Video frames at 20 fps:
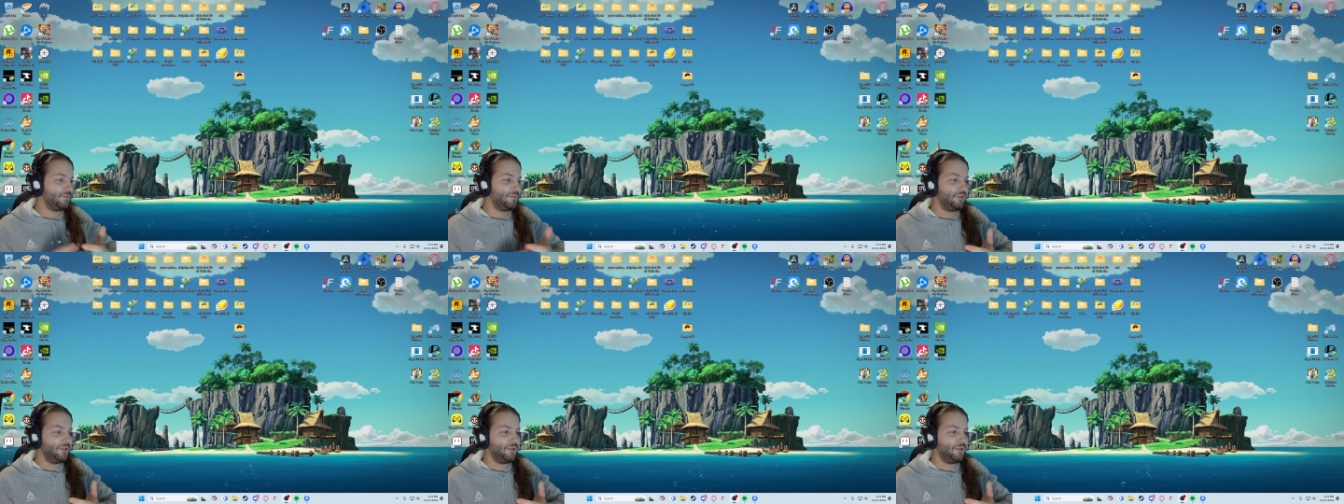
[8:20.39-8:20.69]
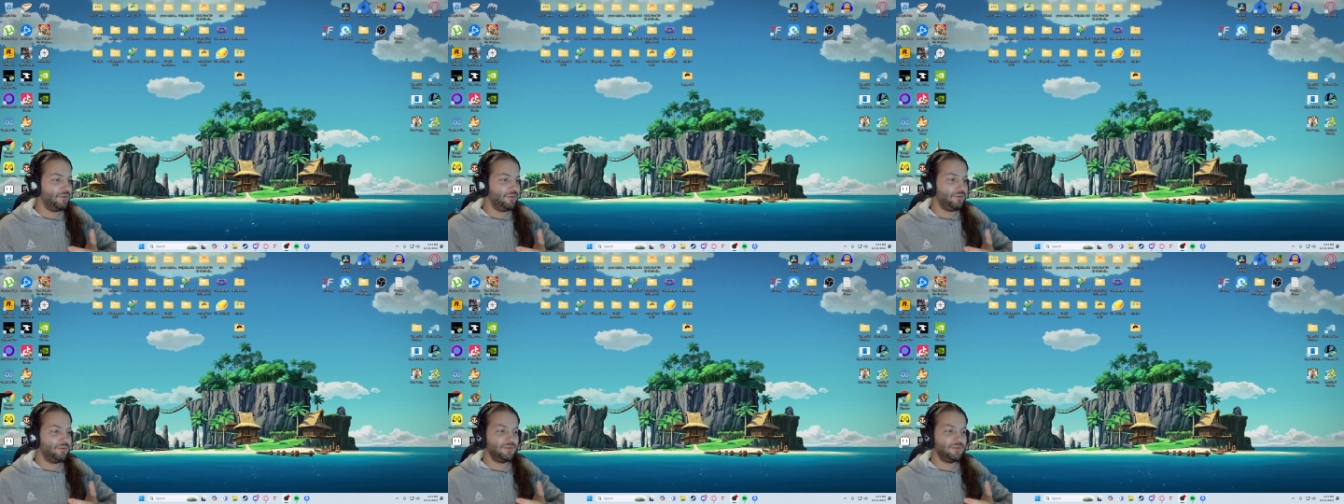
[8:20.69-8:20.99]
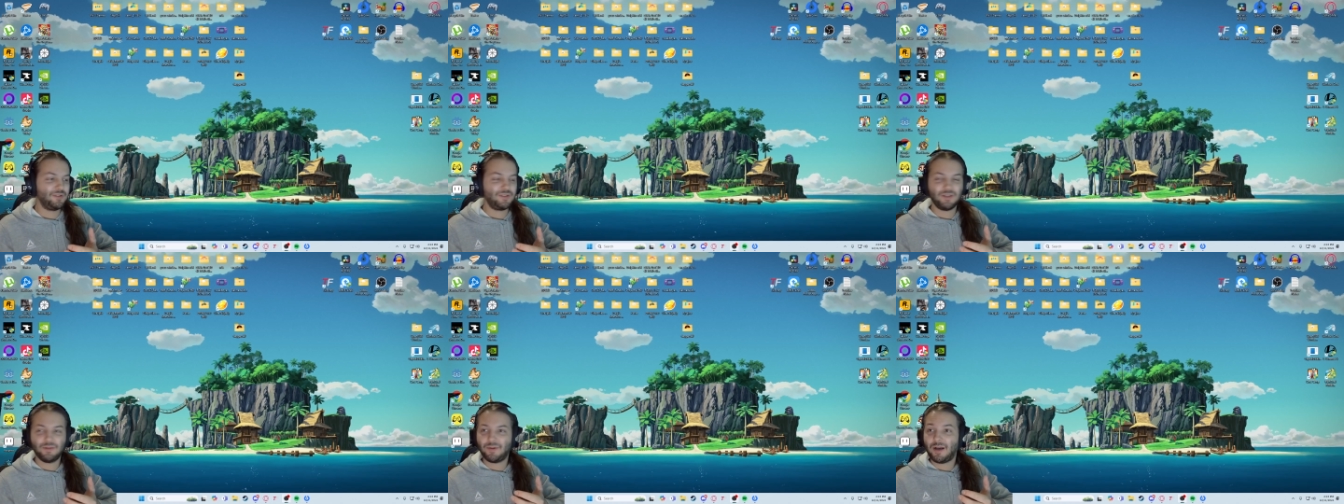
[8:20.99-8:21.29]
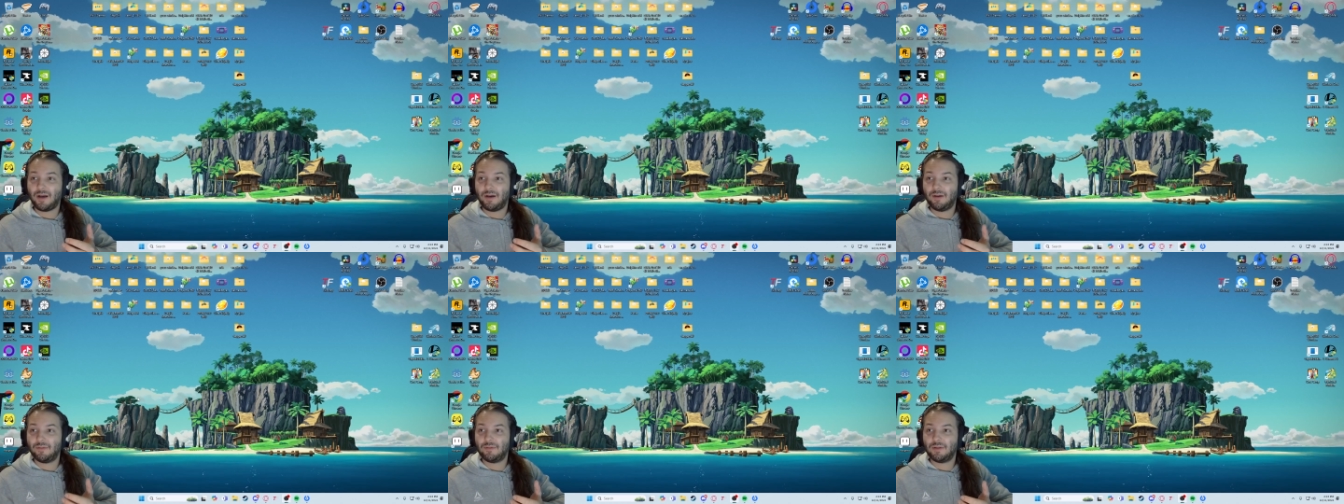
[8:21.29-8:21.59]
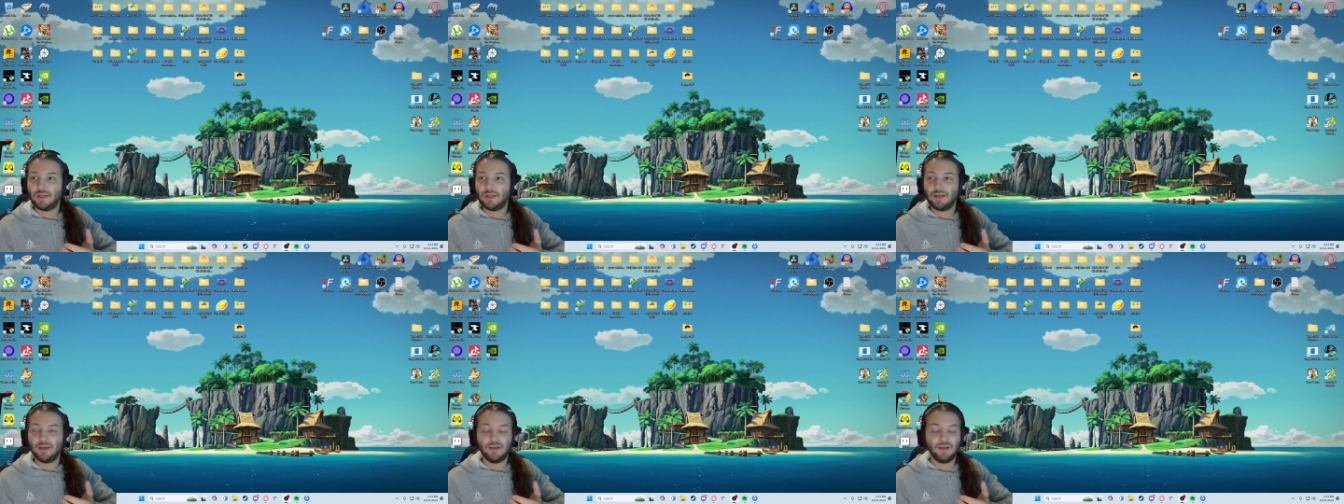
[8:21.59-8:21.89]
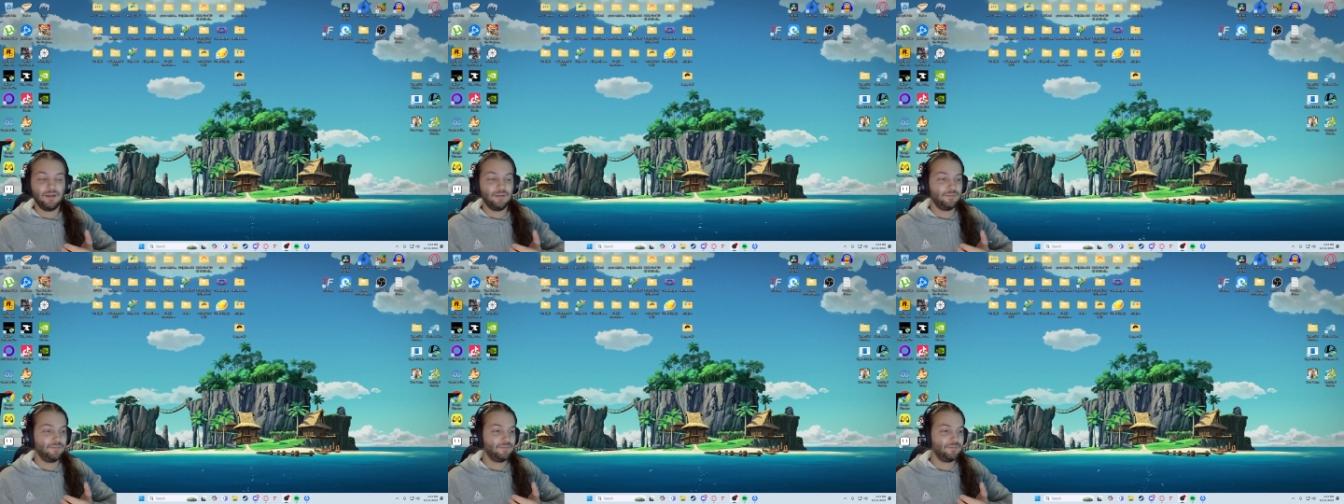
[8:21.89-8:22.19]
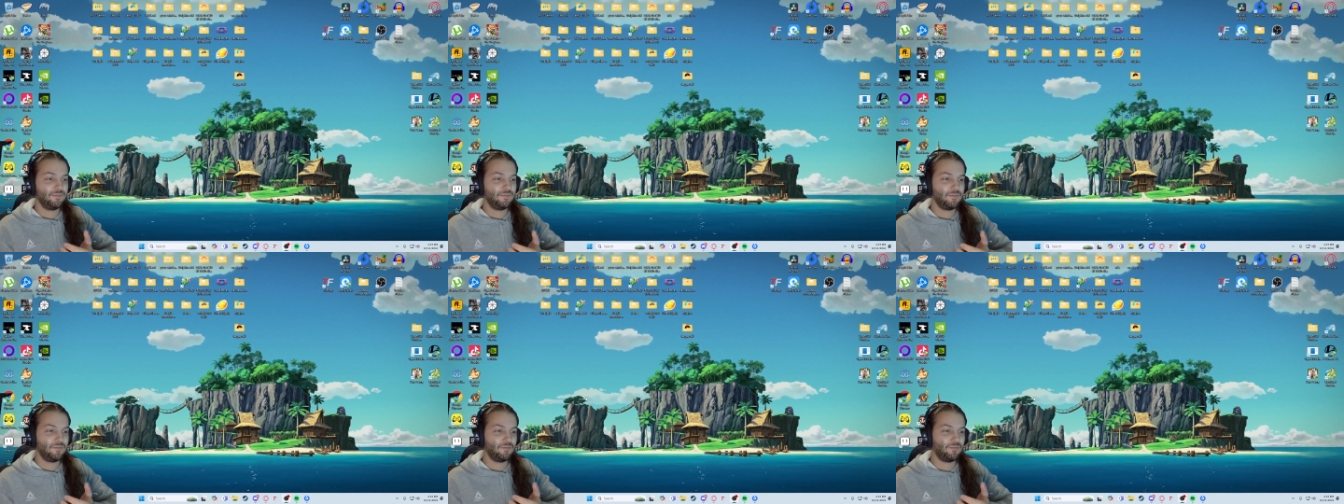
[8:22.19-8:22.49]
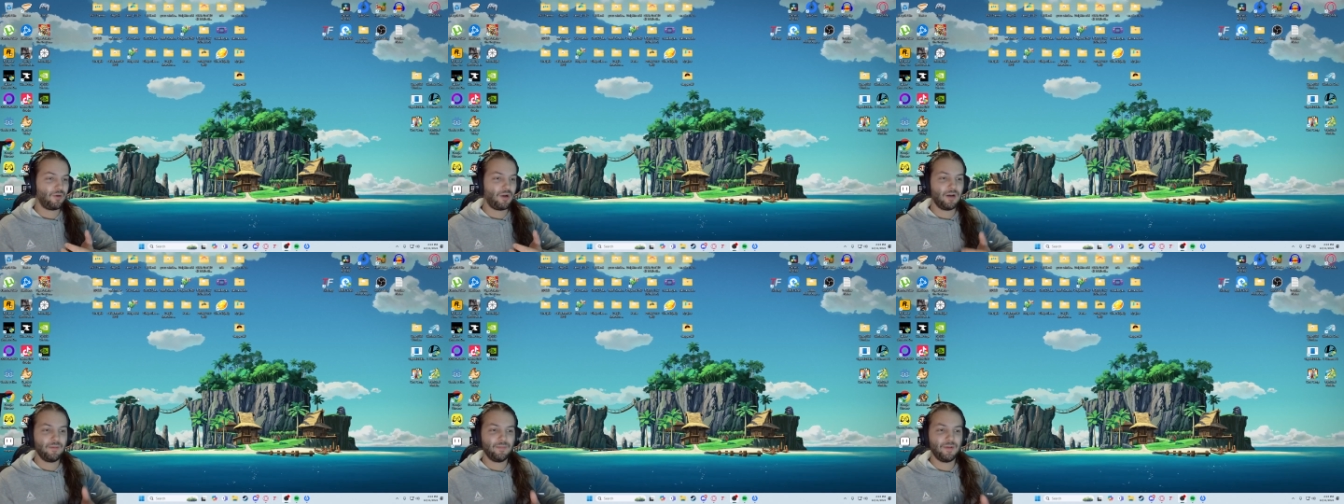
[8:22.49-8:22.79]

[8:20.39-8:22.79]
News about uh, ROM